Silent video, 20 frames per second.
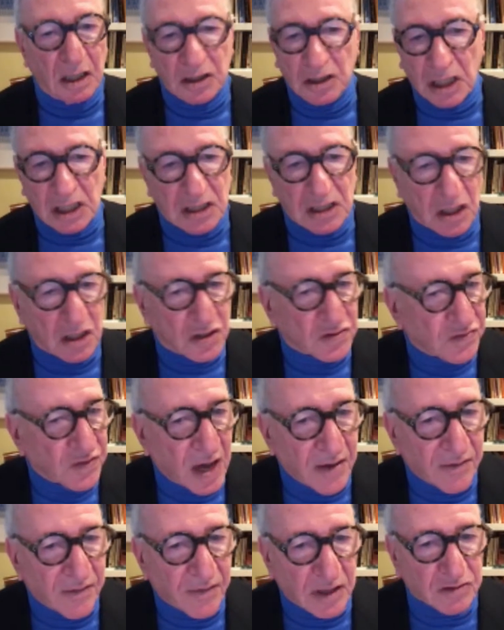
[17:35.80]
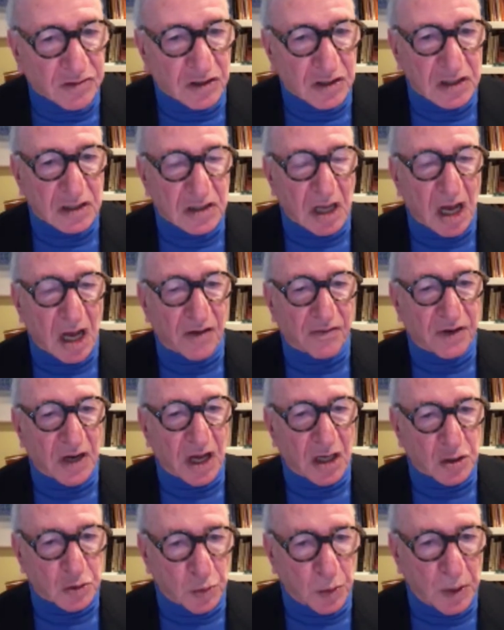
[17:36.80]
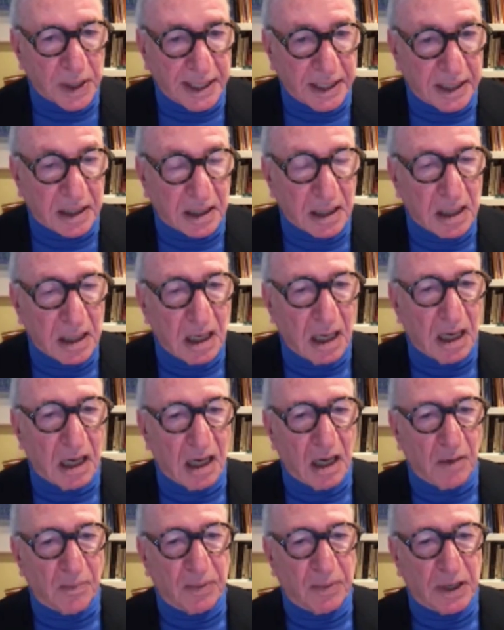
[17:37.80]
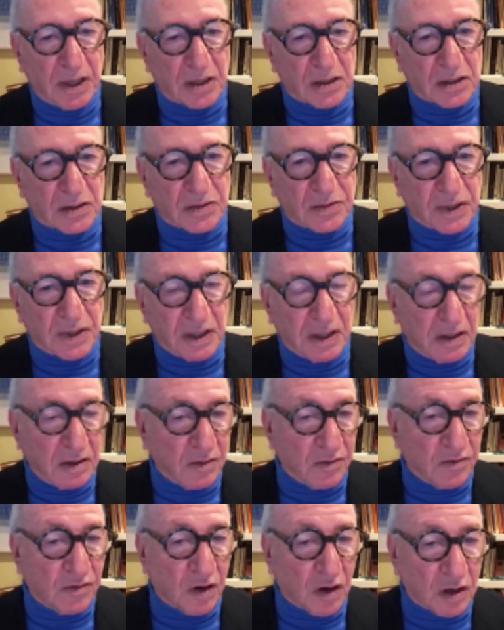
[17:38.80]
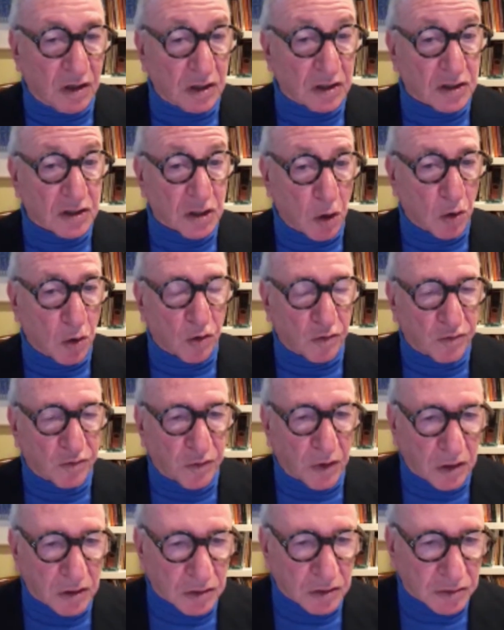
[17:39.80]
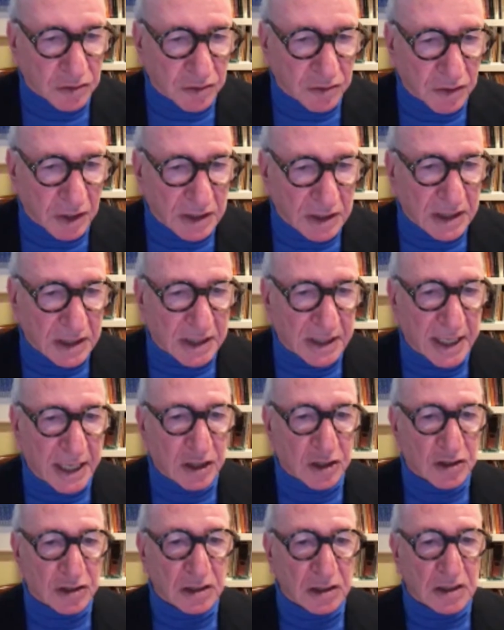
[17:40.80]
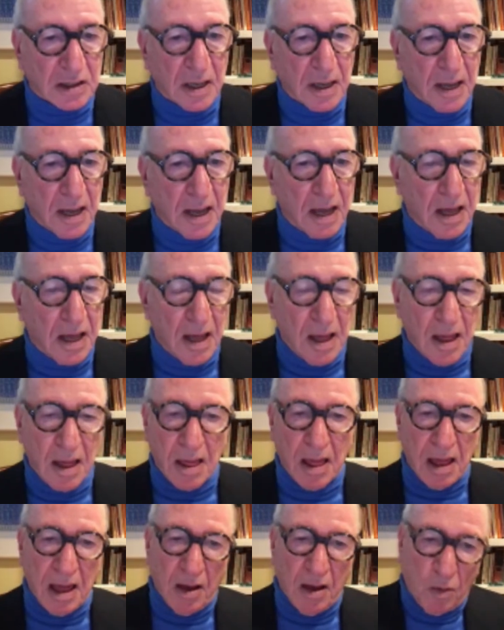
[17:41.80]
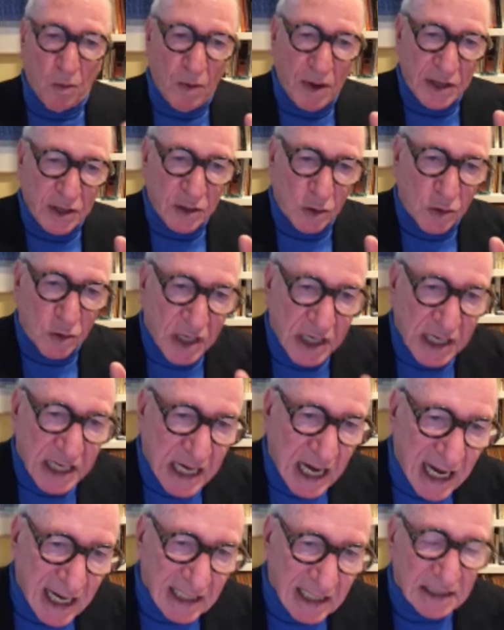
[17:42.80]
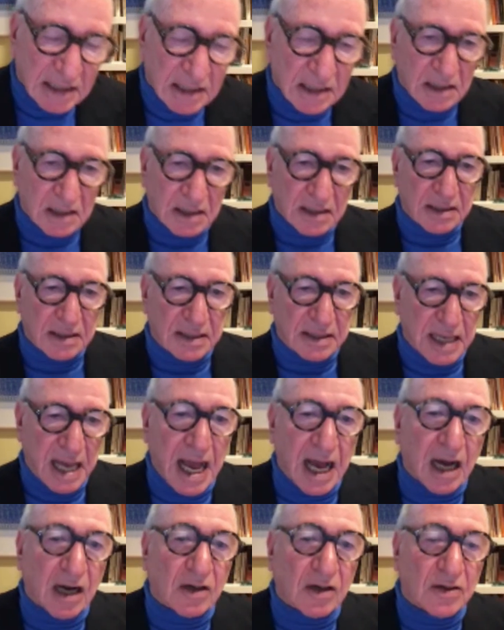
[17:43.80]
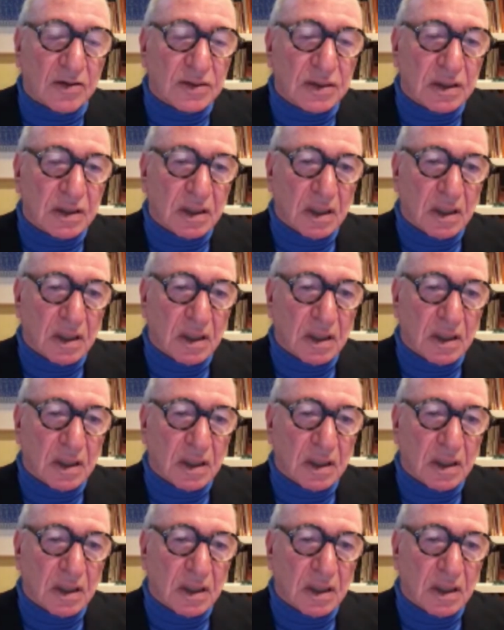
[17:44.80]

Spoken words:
just lost 500 staff last week because of the so-called voluntary resignations. When you cut down